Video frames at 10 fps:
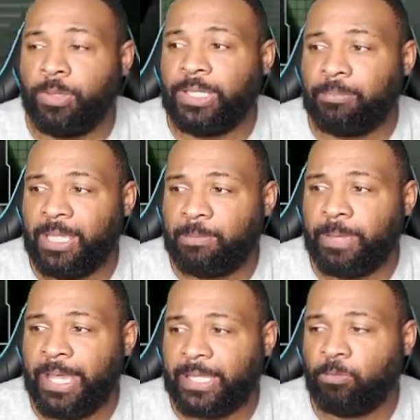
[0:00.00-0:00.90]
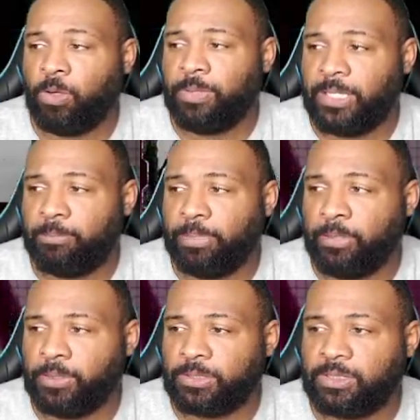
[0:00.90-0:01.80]
we can make back and what we can
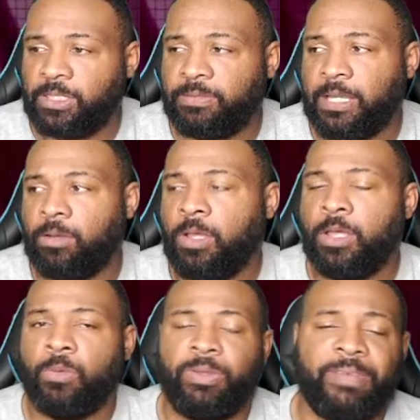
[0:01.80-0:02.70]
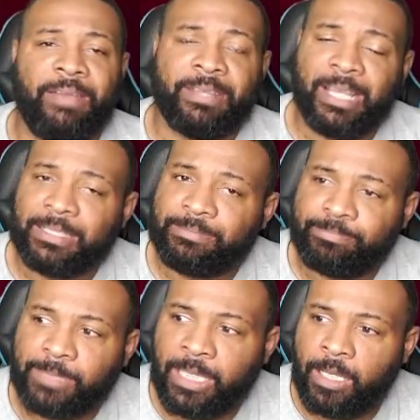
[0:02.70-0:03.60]
build and stuff. Now we haven't
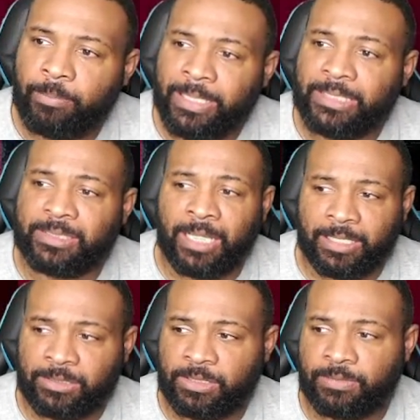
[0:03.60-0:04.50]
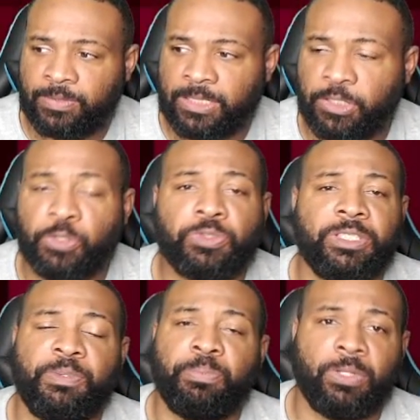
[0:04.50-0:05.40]
gotten any stocking stuffers. Now usually
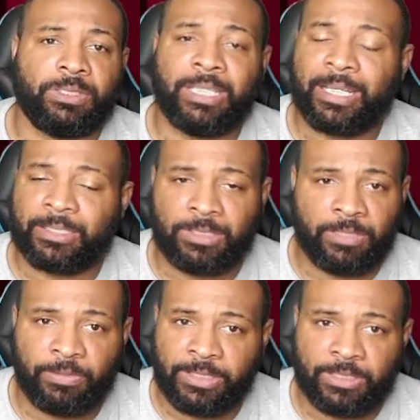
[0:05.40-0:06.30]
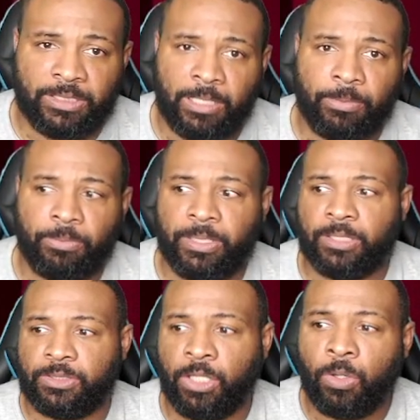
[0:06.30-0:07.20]
if you pull a stocking stuffer, it's a W,
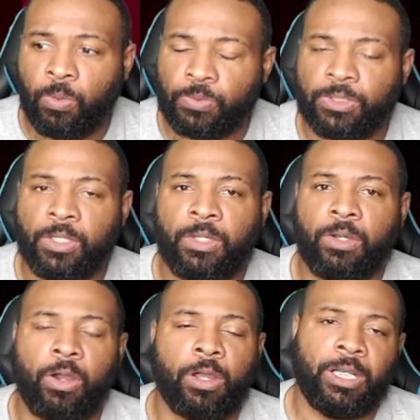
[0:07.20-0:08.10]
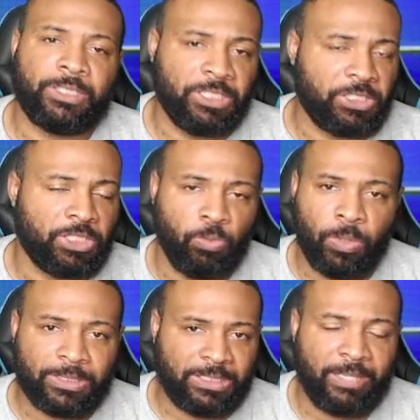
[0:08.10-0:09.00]
because those are essentially
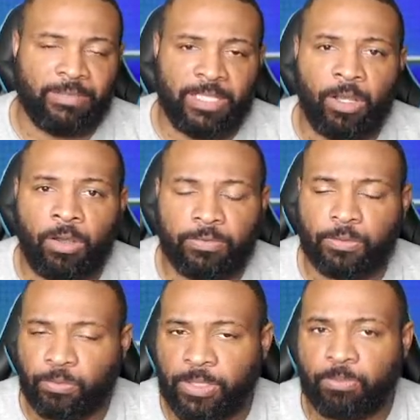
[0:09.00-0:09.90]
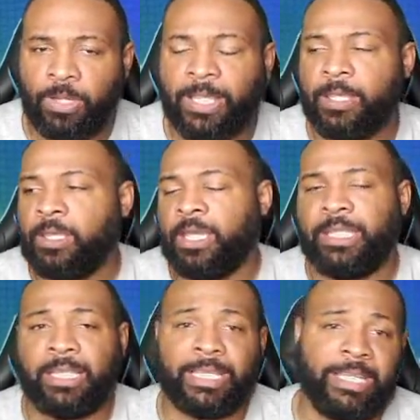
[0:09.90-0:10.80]
170 off the rip, right? And
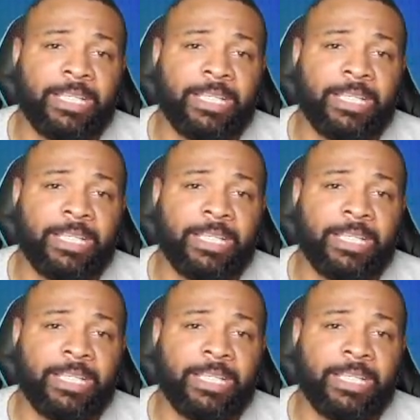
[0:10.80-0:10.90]
then like